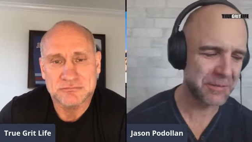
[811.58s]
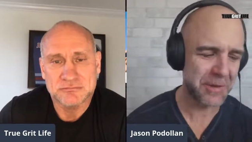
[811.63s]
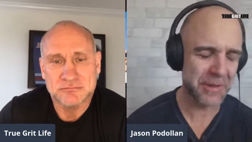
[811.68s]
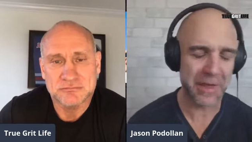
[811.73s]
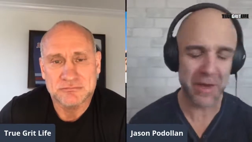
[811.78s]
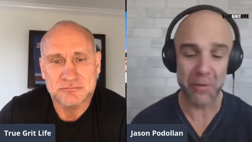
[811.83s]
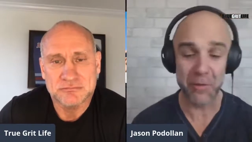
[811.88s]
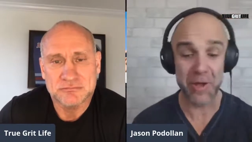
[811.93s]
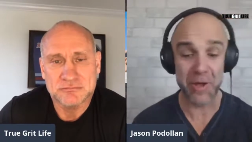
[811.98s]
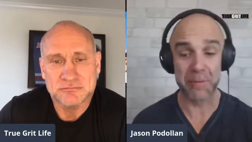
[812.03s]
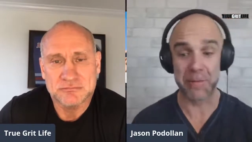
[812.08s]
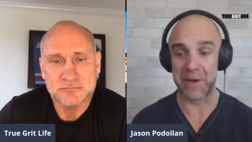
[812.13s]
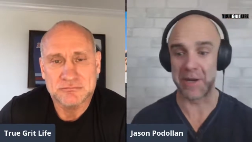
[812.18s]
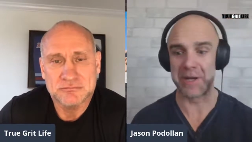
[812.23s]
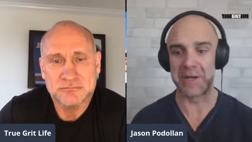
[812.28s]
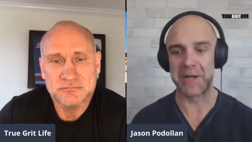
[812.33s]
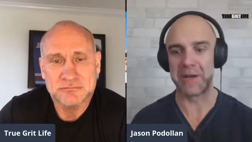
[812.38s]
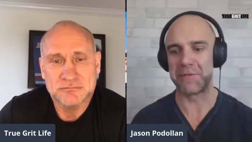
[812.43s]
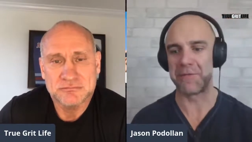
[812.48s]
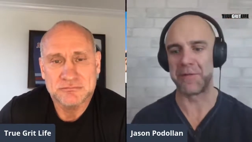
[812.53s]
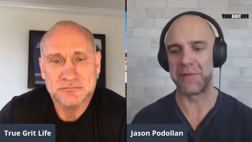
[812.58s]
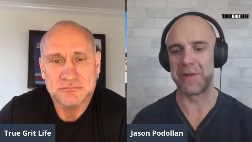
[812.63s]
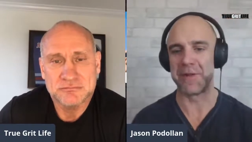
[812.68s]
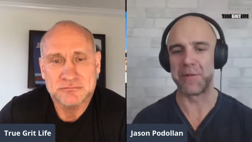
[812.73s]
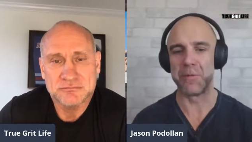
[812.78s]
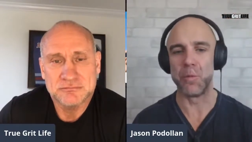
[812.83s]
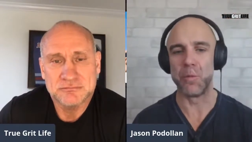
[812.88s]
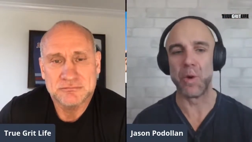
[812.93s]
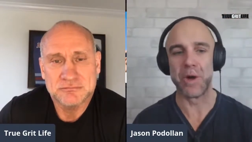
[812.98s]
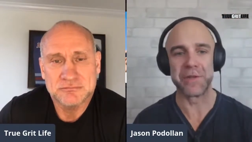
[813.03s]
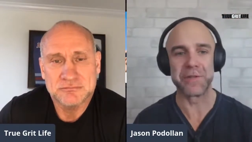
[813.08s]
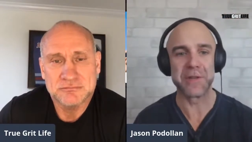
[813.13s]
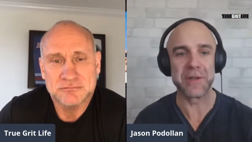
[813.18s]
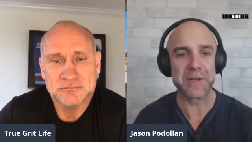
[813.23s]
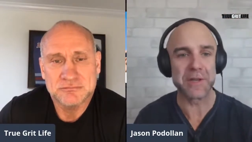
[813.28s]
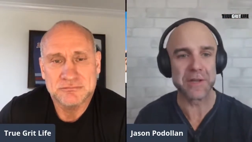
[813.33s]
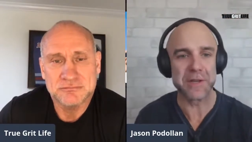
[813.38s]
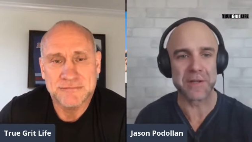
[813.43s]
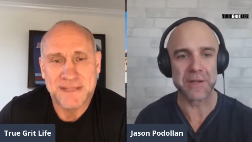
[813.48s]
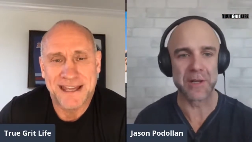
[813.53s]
Speaker 1: me that way, but I definitely wasn't.